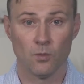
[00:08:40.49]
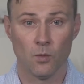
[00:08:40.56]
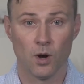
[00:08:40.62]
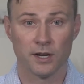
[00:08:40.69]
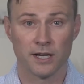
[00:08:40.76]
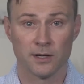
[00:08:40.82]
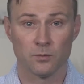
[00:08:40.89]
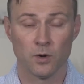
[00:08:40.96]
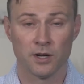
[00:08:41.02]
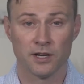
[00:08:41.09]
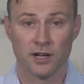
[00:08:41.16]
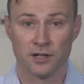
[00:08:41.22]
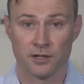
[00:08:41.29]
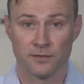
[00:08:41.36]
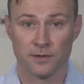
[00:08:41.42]
one-on-one
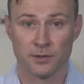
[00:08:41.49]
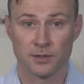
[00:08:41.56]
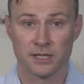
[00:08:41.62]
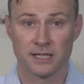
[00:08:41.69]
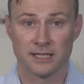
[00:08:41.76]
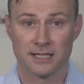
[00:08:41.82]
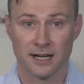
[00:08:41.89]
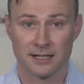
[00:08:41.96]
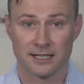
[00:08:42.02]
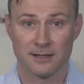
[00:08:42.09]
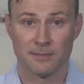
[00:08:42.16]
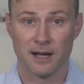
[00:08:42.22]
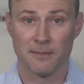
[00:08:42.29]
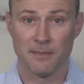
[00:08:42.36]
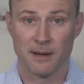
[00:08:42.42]
interviews
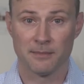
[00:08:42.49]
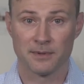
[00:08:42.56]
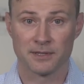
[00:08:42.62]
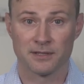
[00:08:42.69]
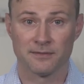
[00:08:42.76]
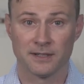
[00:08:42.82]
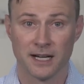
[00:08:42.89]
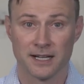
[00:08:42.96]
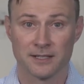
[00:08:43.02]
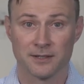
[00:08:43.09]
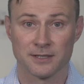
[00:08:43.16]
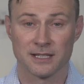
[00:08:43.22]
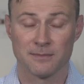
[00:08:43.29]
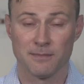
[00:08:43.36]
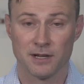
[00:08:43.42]
conducted by members of
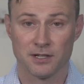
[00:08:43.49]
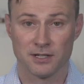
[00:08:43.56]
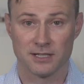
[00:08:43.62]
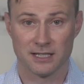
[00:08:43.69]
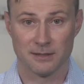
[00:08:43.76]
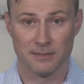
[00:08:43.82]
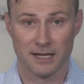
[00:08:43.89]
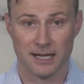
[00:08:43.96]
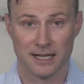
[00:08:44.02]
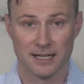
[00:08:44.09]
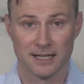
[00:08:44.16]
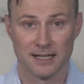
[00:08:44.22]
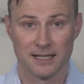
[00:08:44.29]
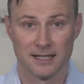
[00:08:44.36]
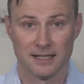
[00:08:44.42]
Geisel's admissions committee.
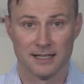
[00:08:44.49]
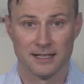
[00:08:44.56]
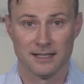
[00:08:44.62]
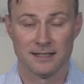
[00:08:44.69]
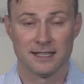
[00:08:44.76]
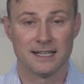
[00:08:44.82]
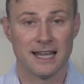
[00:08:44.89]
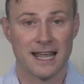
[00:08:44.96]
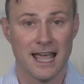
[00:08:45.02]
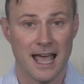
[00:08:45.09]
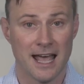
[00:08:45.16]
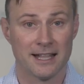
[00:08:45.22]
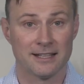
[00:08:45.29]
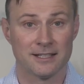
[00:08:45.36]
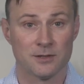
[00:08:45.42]
The day
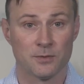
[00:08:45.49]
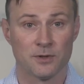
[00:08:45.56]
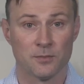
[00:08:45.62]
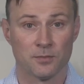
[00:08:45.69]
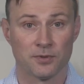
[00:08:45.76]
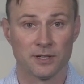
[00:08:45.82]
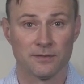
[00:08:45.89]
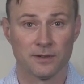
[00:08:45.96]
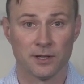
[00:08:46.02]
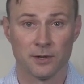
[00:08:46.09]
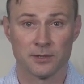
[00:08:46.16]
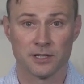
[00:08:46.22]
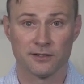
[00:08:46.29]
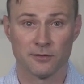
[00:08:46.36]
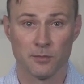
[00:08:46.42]
ends with brief closing